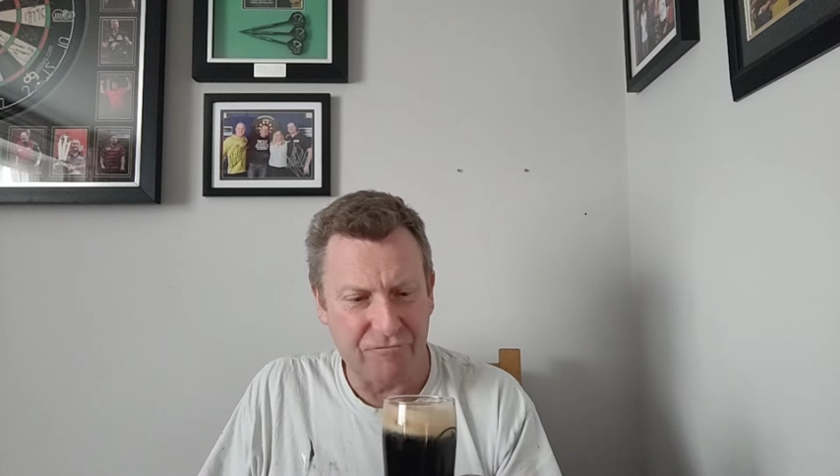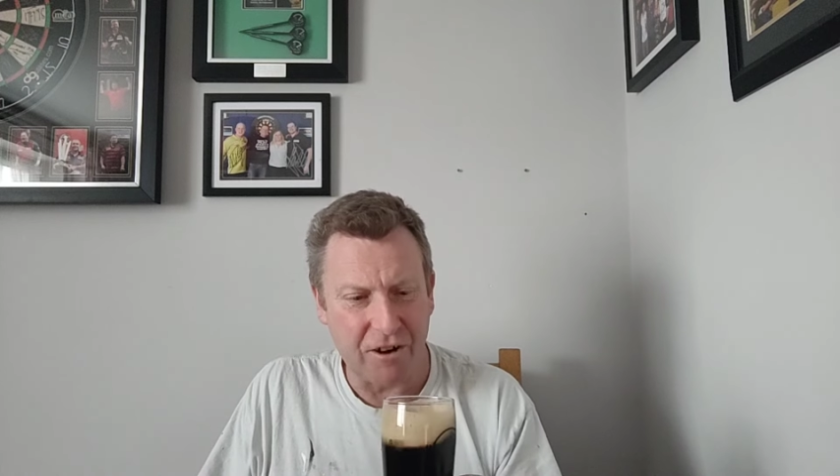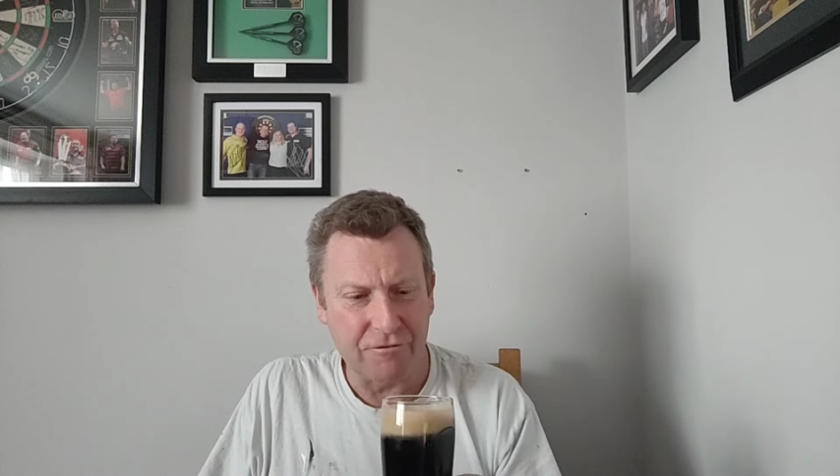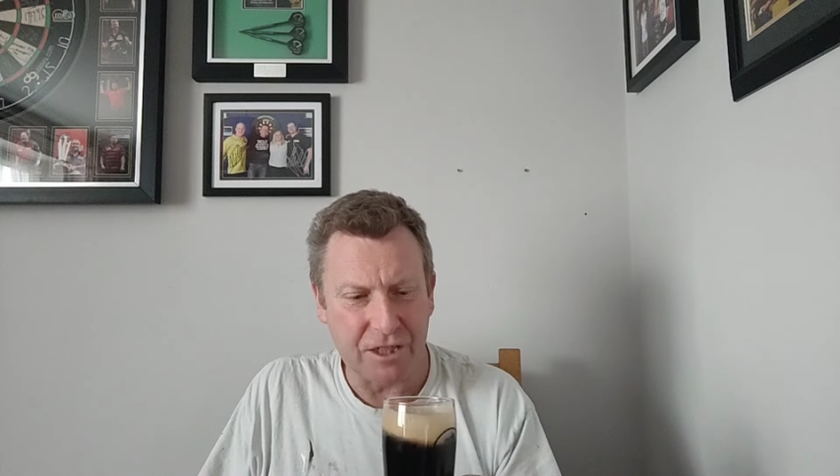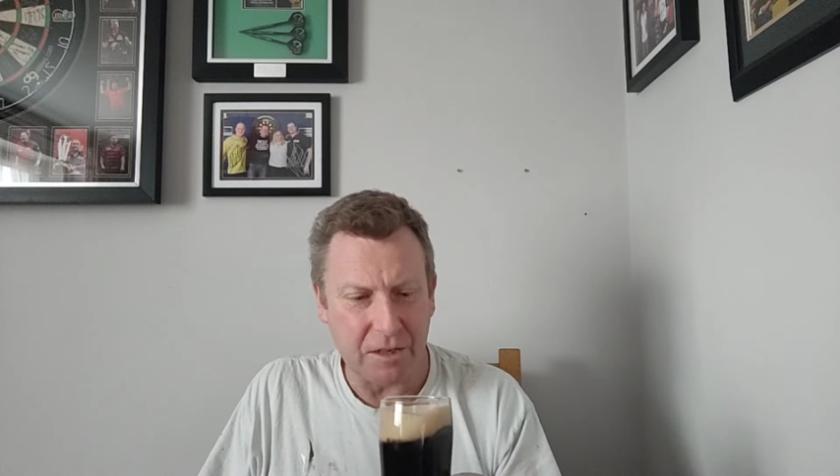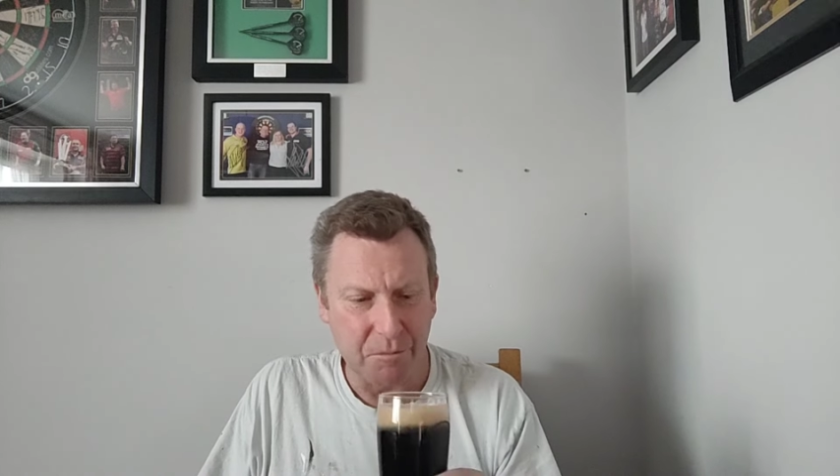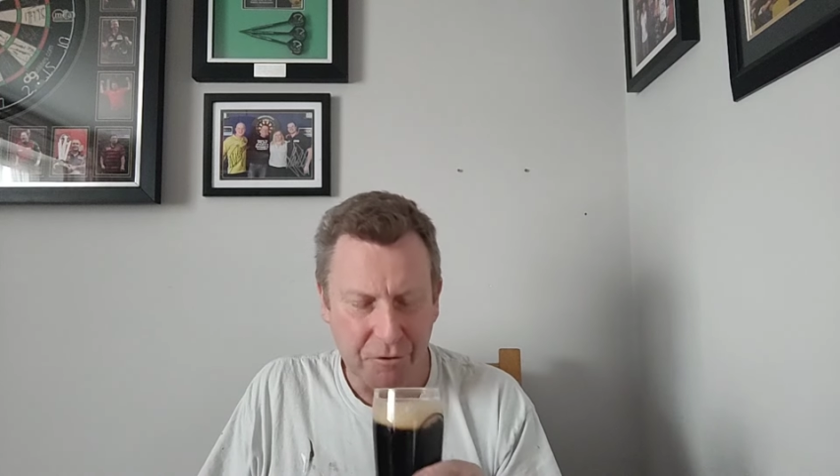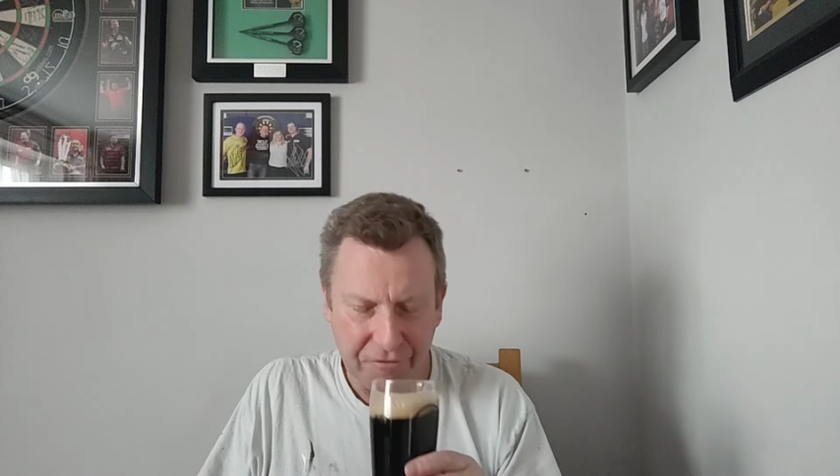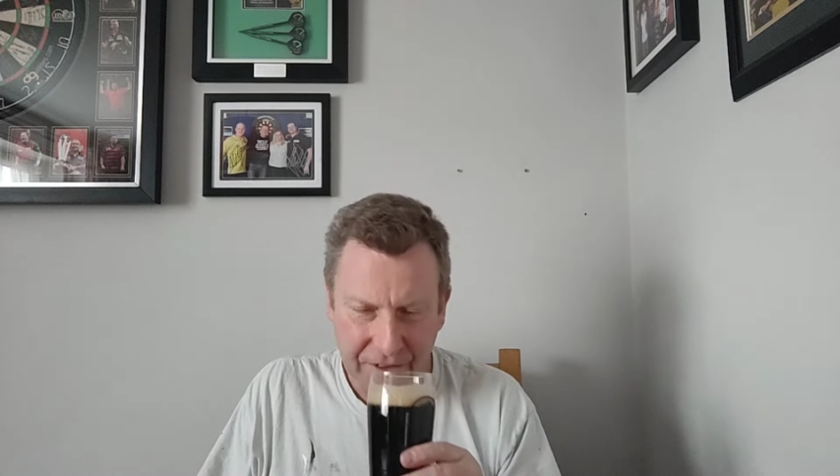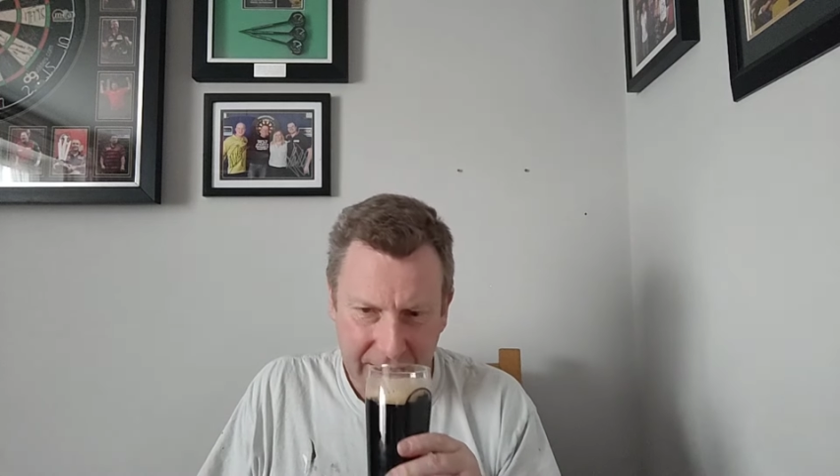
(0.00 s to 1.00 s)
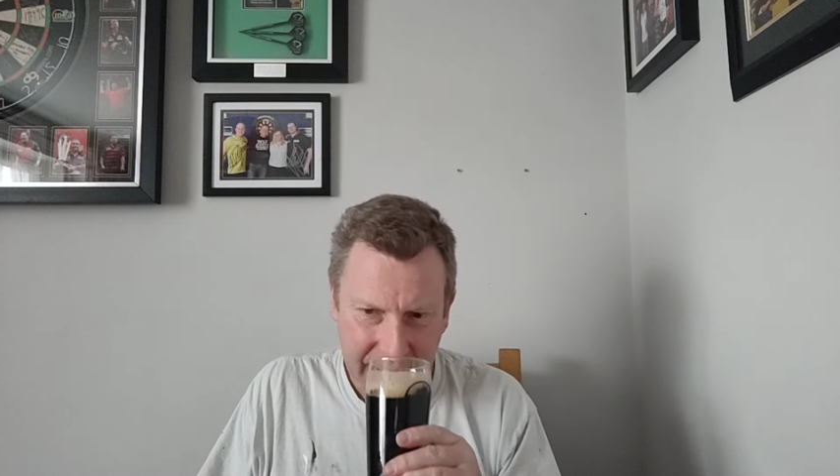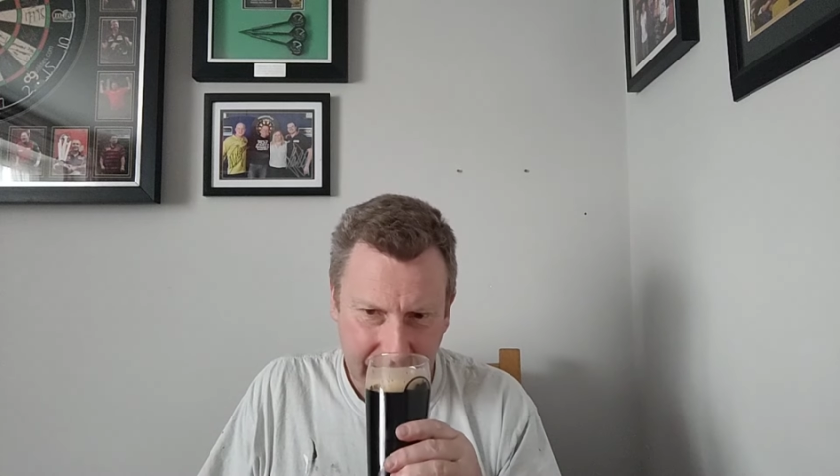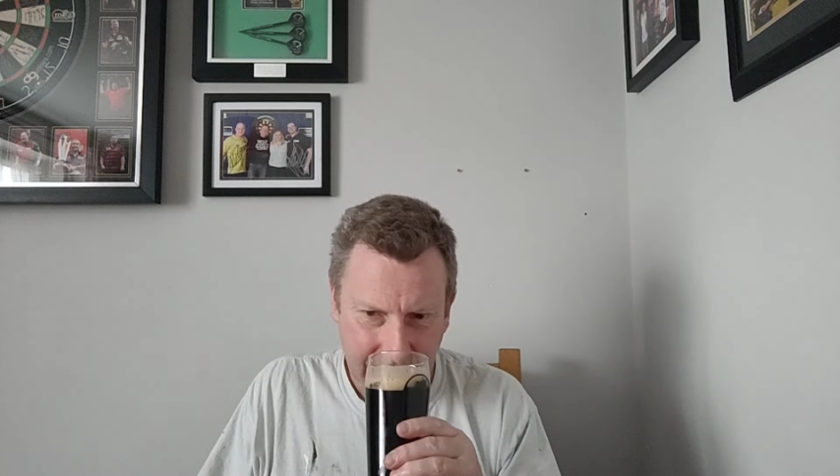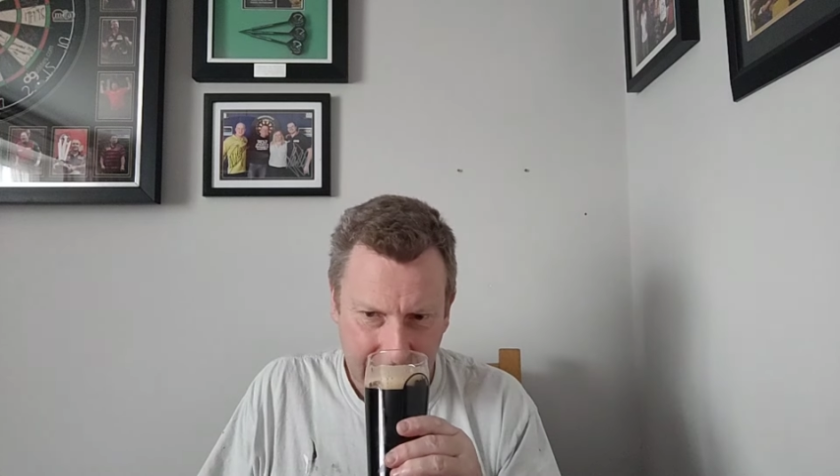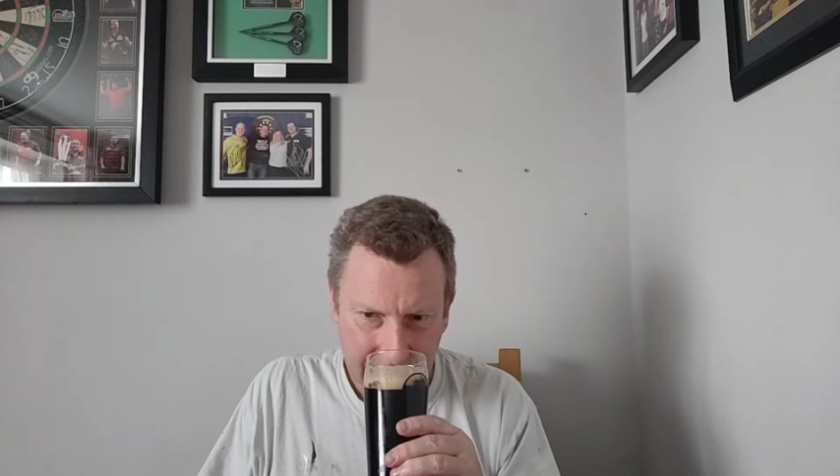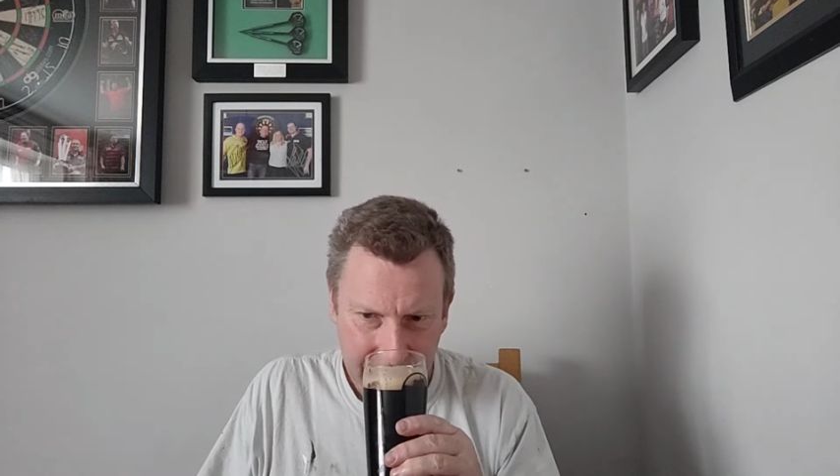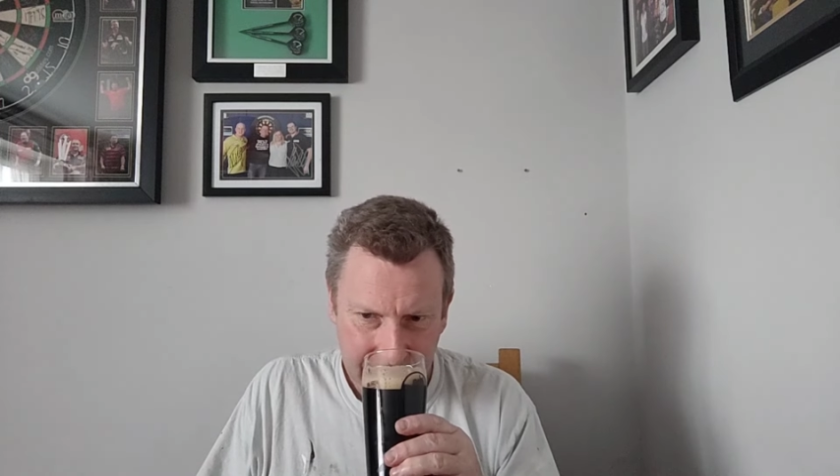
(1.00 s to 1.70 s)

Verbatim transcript: roasted malt feel in there.